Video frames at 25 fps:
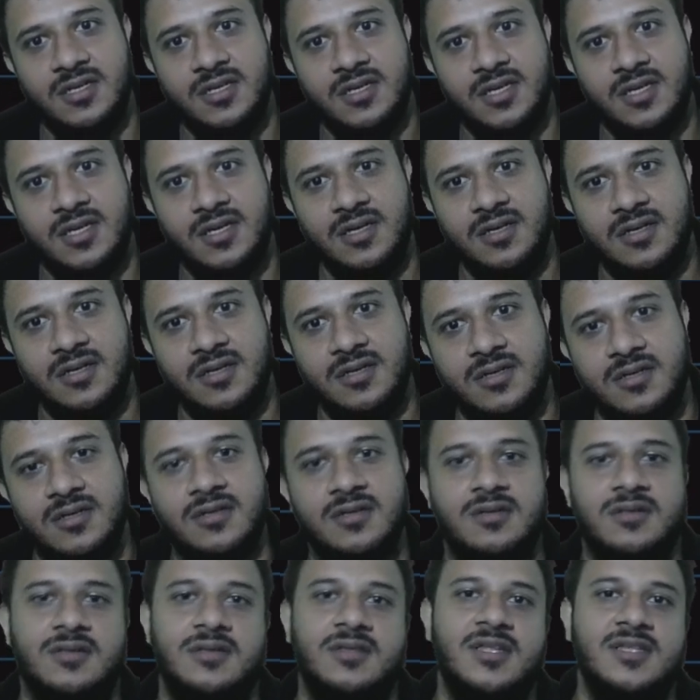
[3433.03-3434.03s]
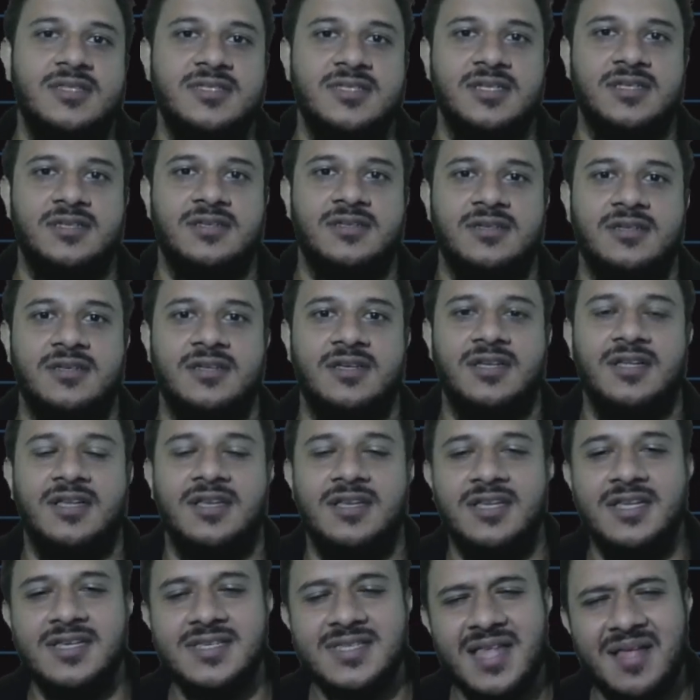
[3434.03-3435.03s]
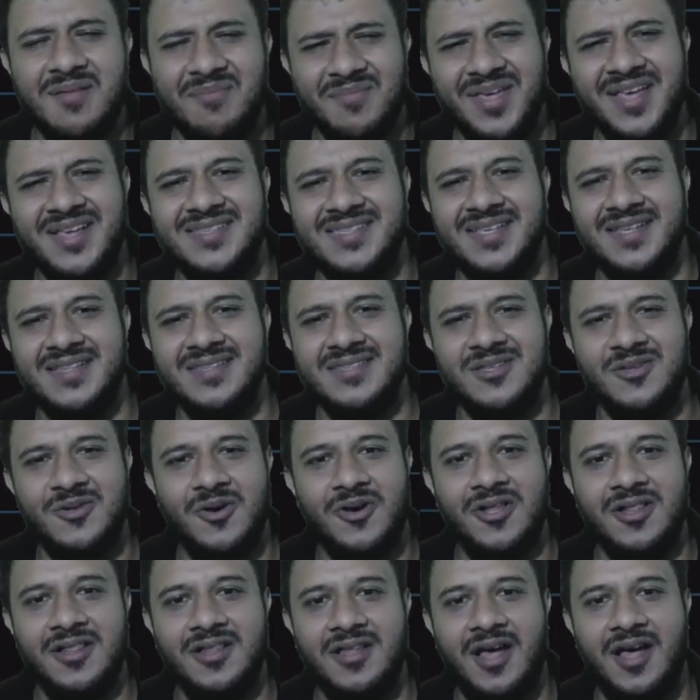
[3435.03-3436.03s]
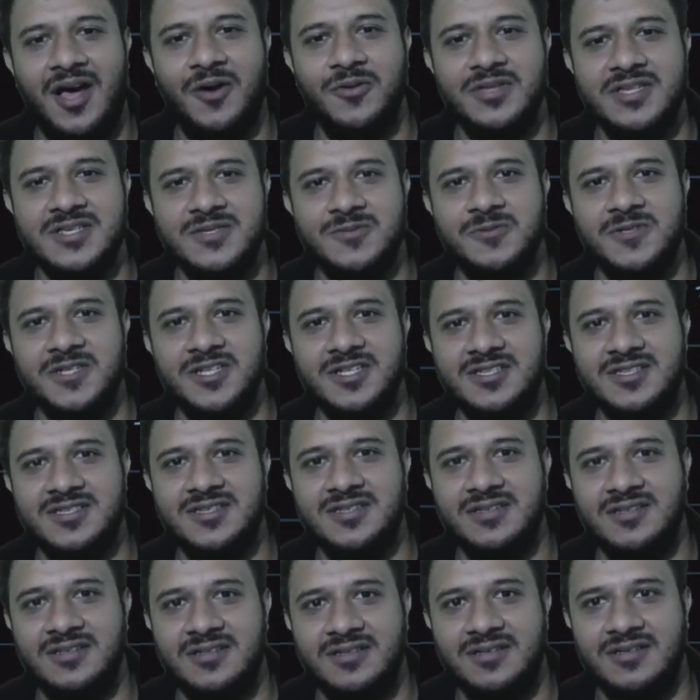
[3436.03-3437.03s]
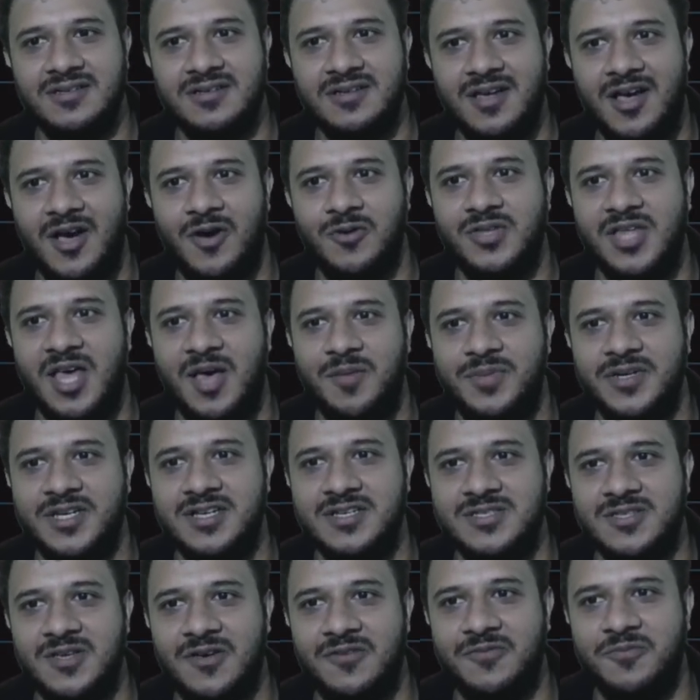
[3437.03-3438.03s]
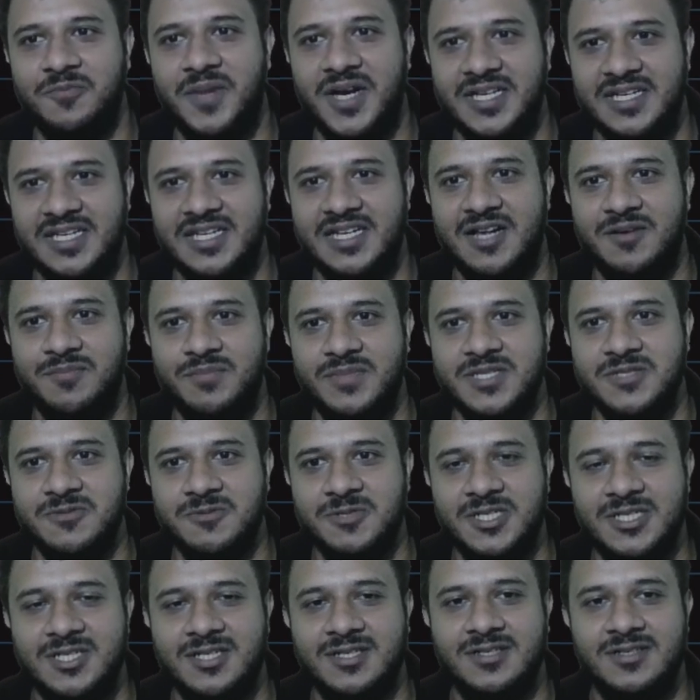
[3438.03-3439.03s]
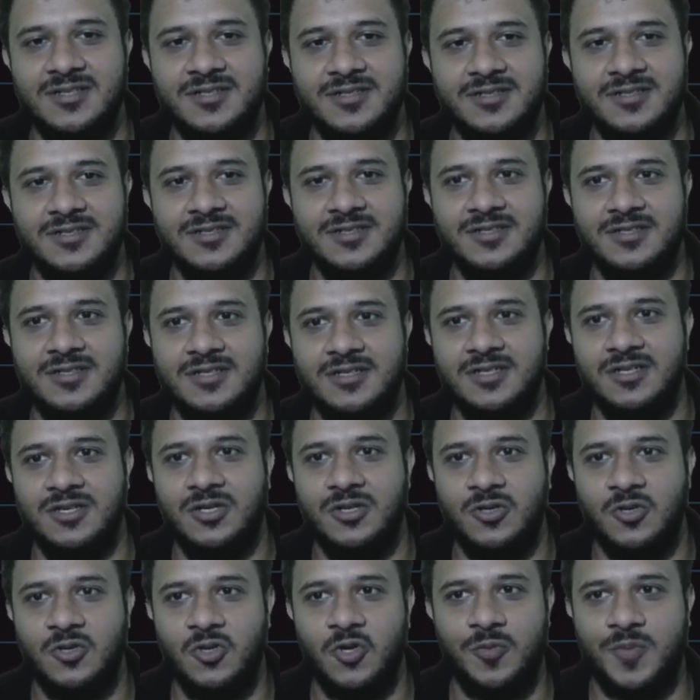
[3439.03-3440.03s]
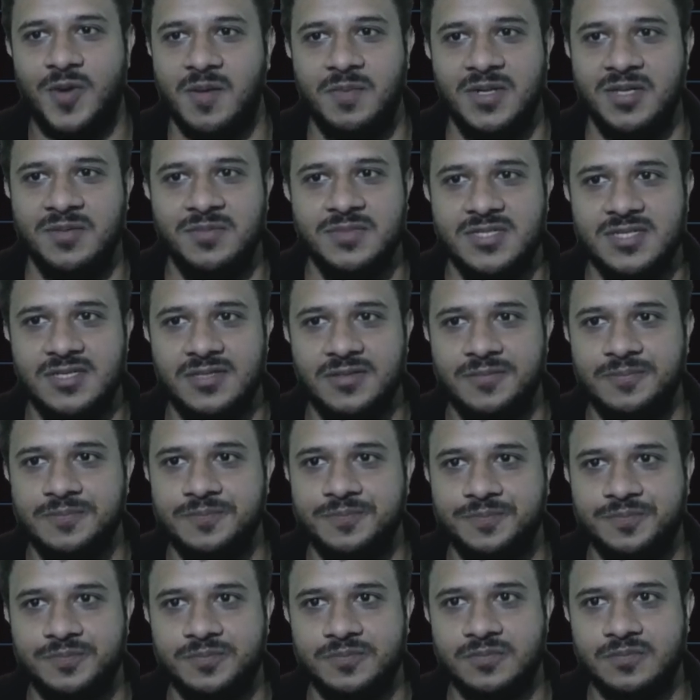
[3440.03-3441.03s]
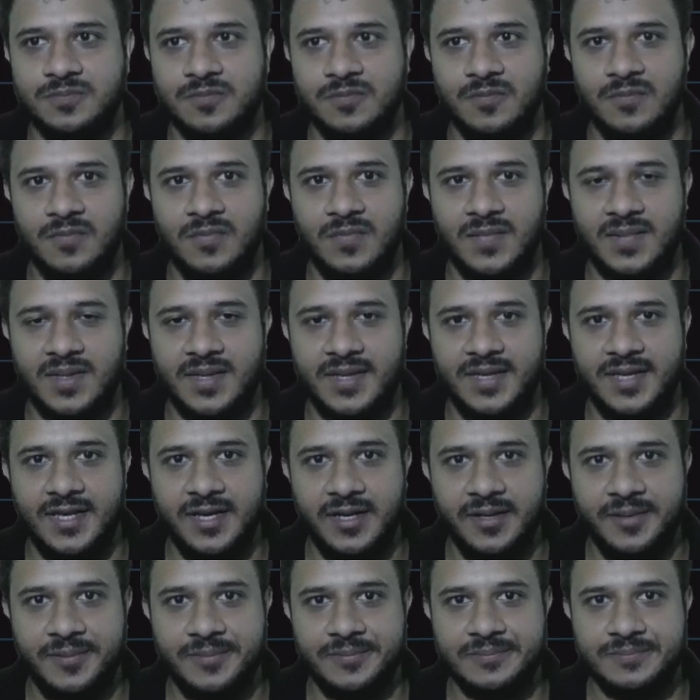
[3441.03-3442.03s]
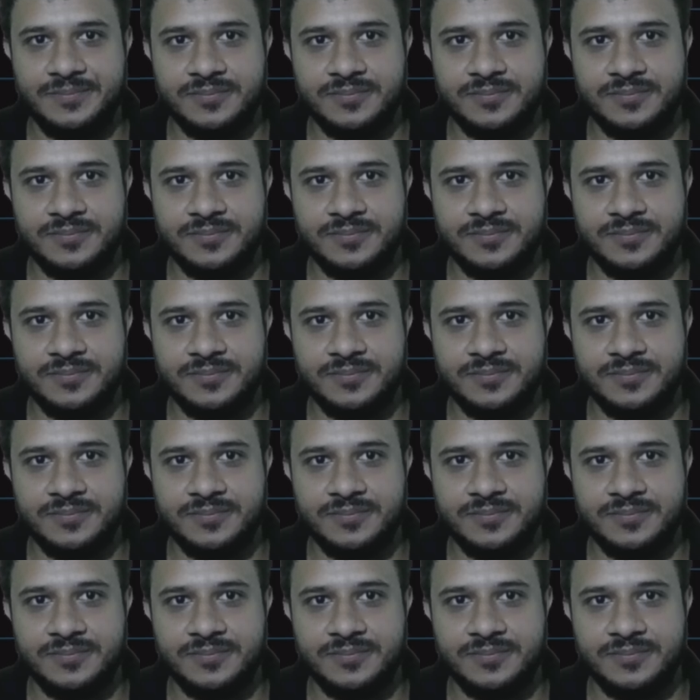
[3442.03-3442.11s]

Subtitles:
Yeah, that's it. Does that make sense to you all? How this works? How the abacus of binary numbers work? No problems? Yeah?